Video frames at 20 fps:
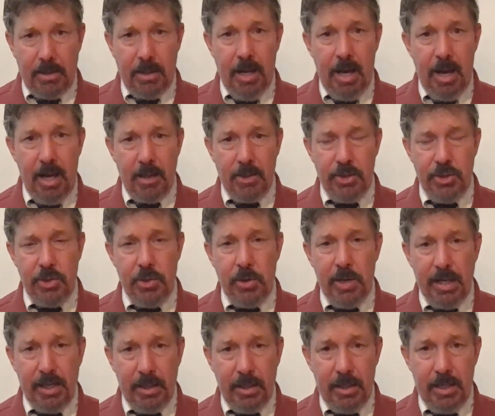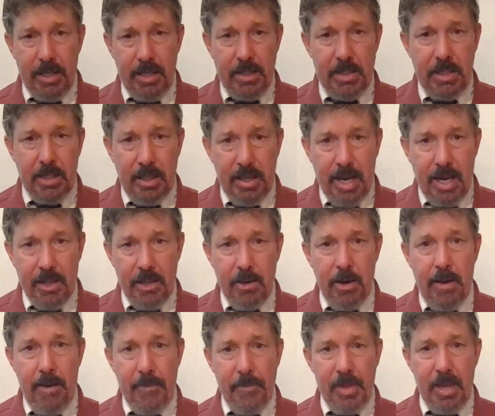uh, join league together
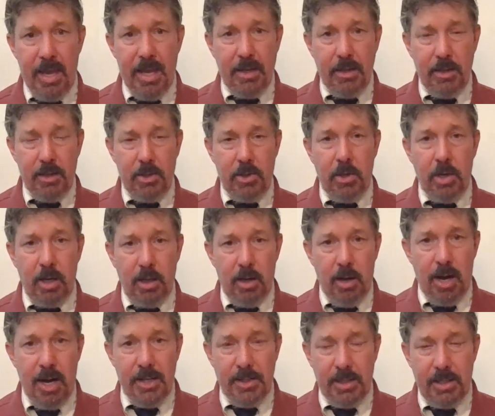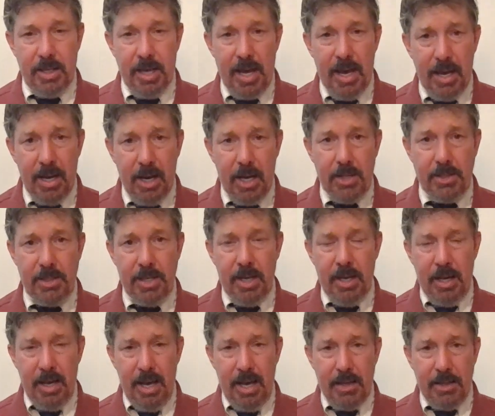and, and cause chaos
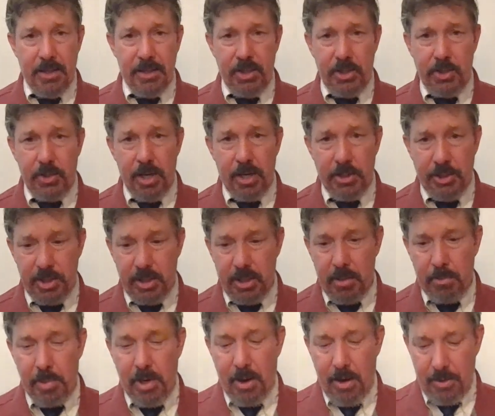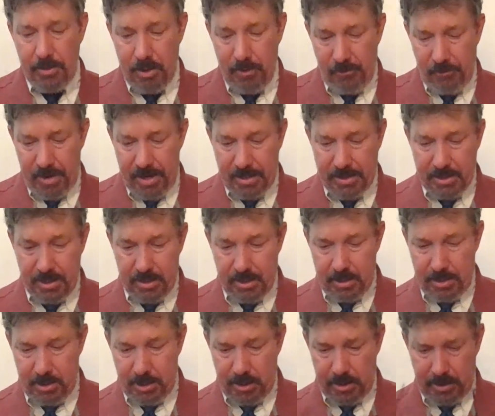and destruction upon the face of
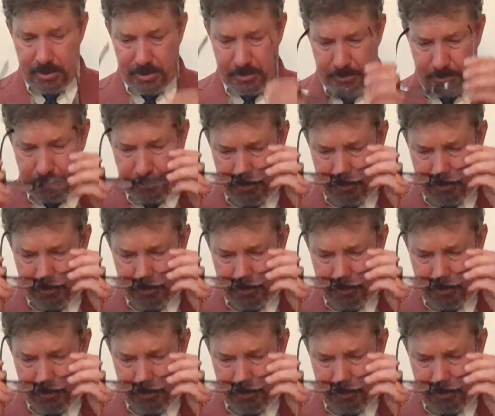the earth.